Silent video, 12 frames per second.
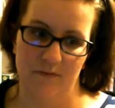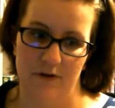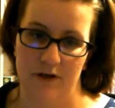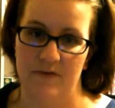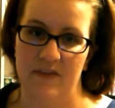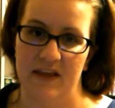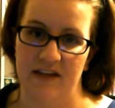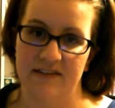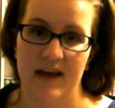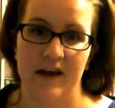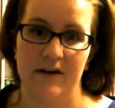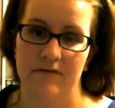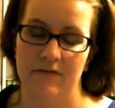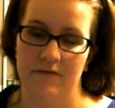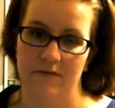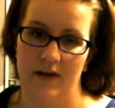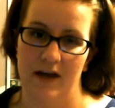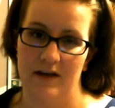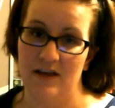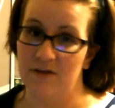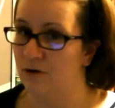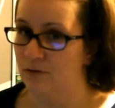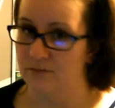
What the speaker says: good things out of either